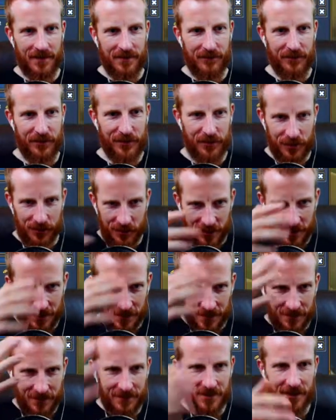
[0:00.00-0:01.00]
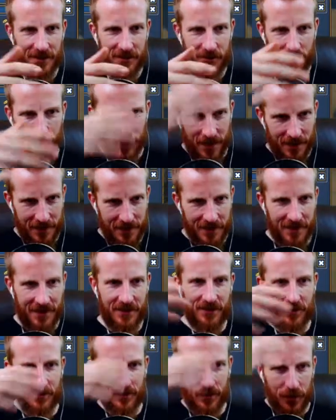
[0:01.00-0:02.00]
Fill your needs. Get your bread. Get
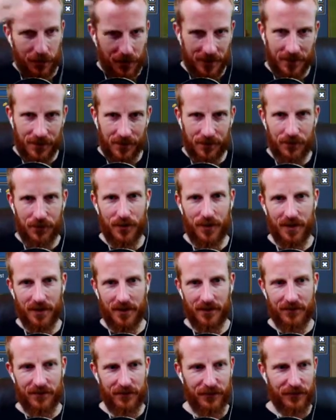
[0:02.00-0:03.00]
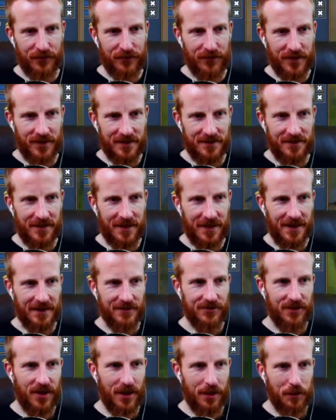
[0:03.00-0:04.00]
your clothing. Go to work. For frick's sake.
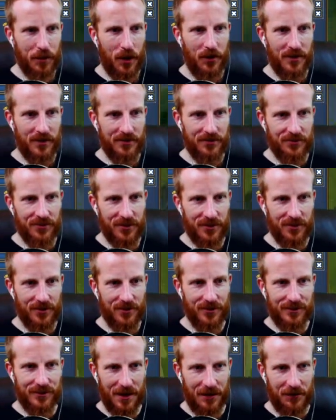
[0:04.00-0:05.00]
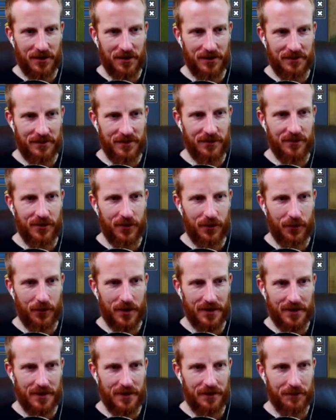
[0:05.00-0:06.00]
Stop going in circles. I want to see you go
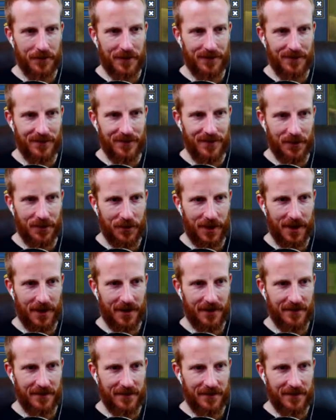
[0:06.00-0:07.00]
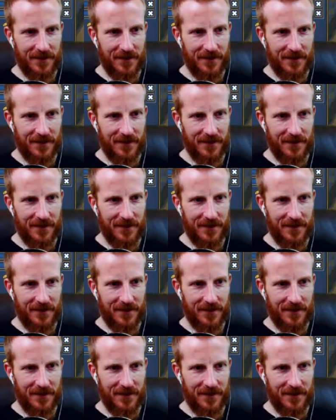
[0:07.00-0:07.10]
work in the mill, okay?